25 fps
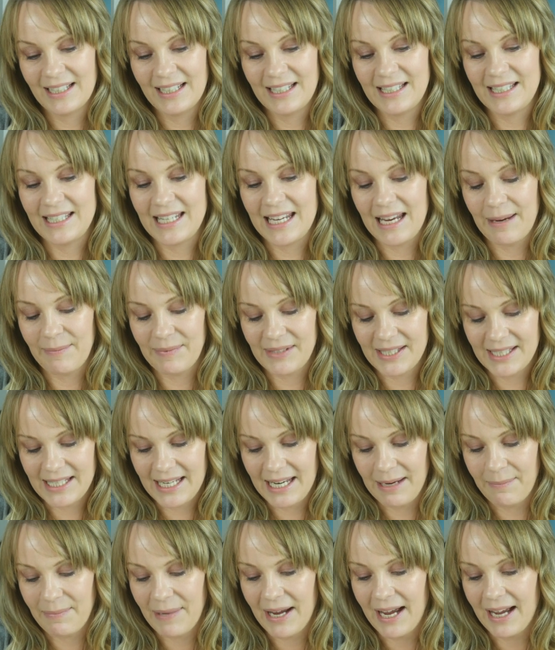
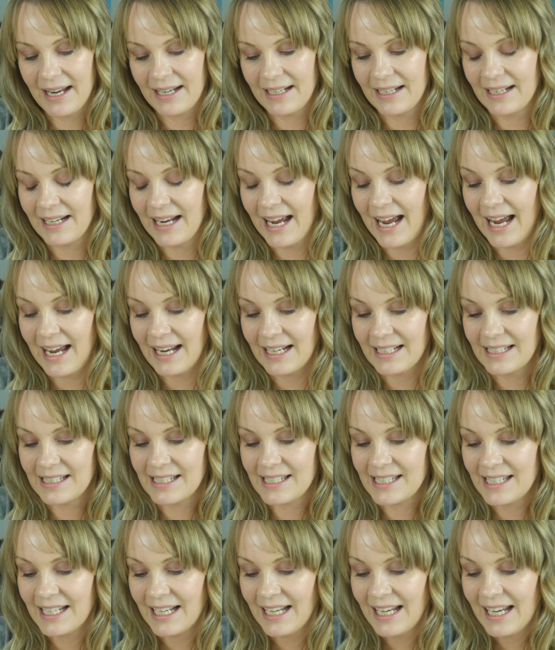DMC pattern,
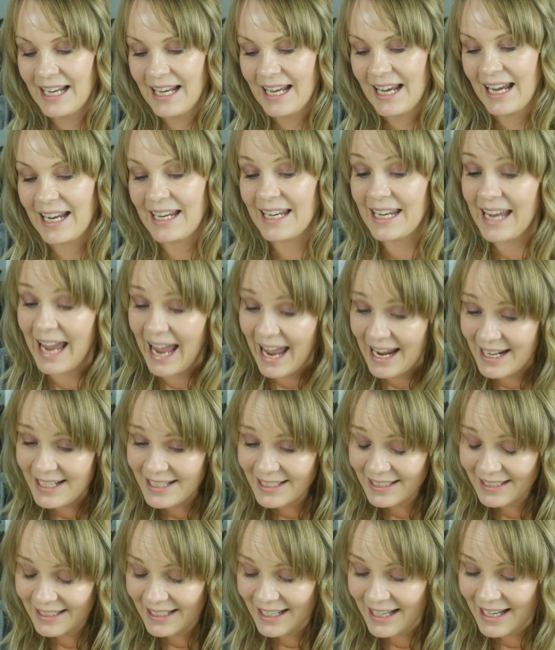and
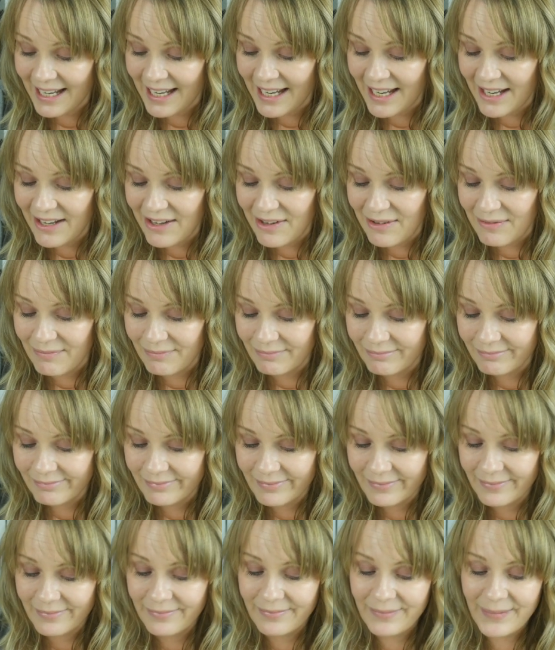again,
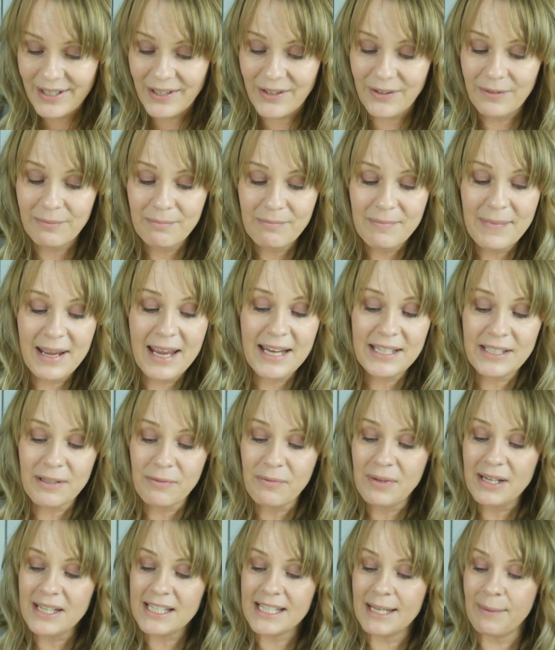you know, made a
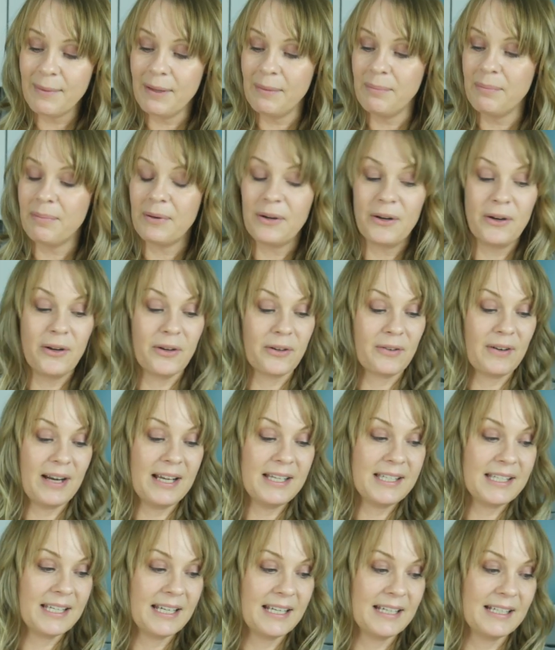reasonable
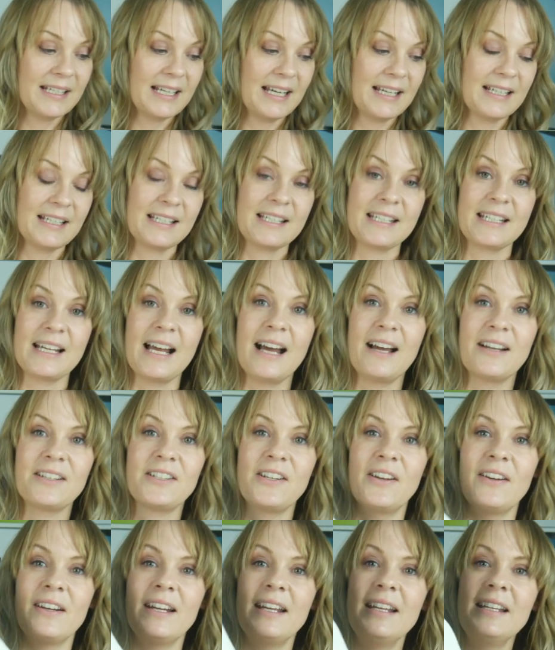progress and
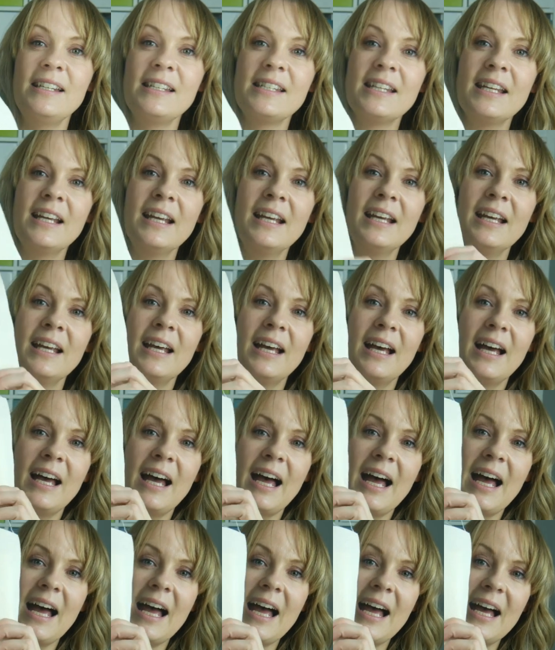start on it.
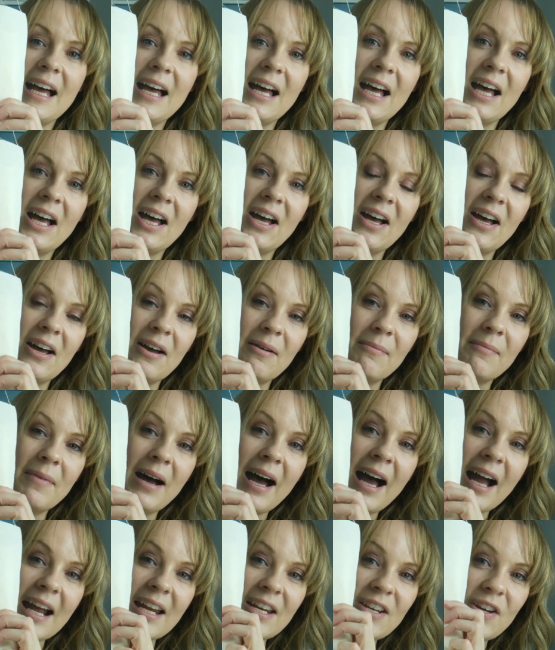
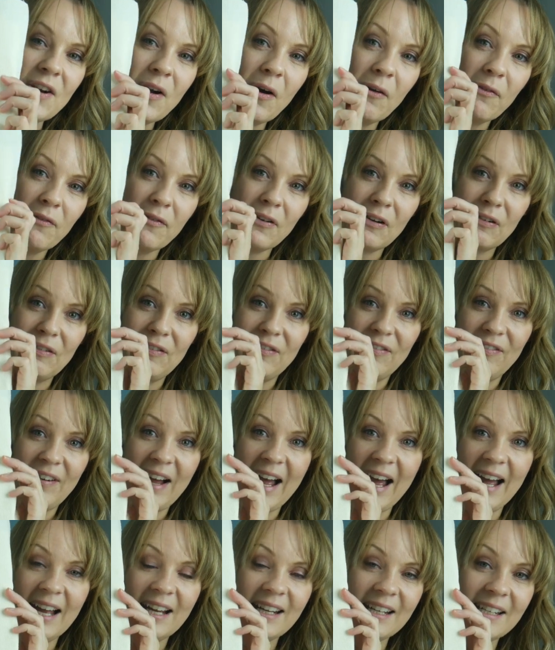I know for a
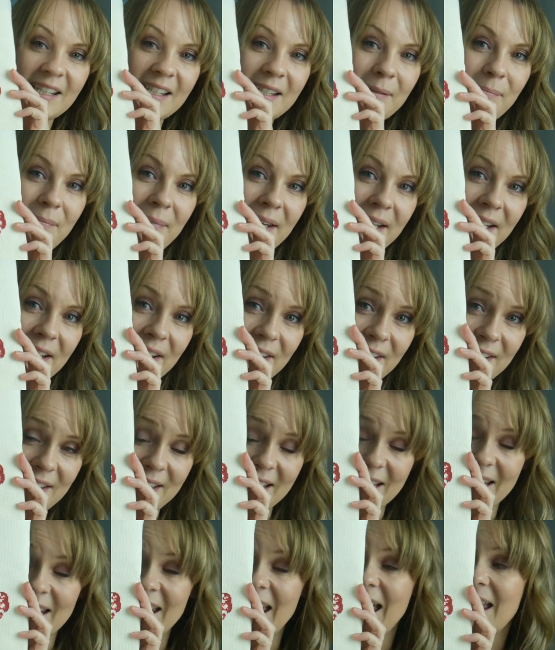fact,
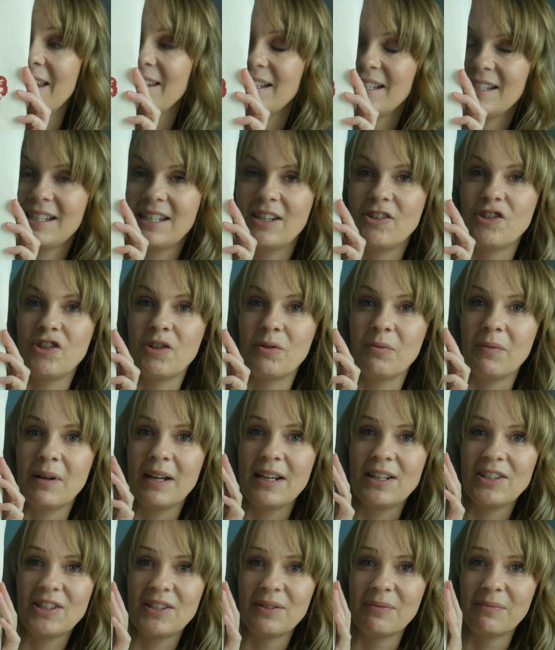because again the
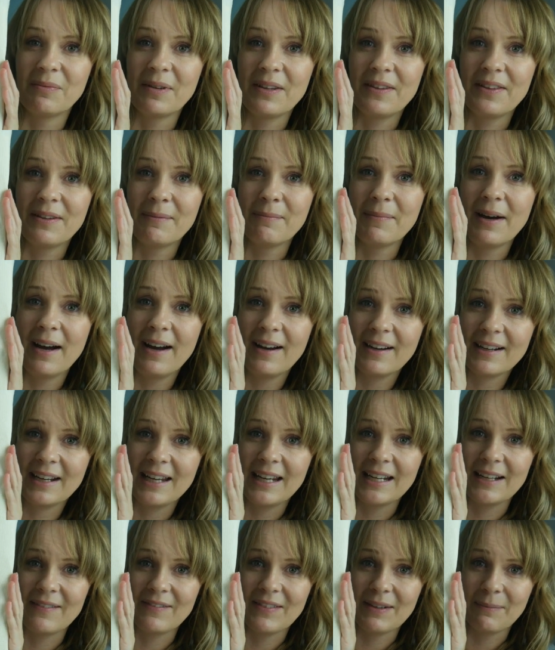situation with the
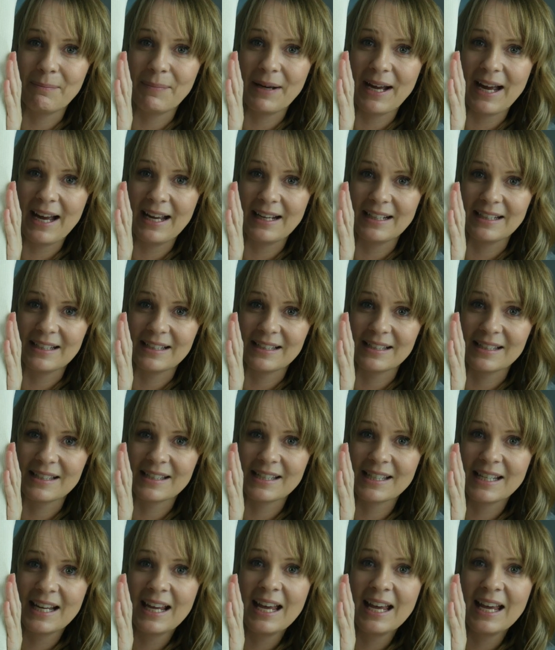marking of the patterns,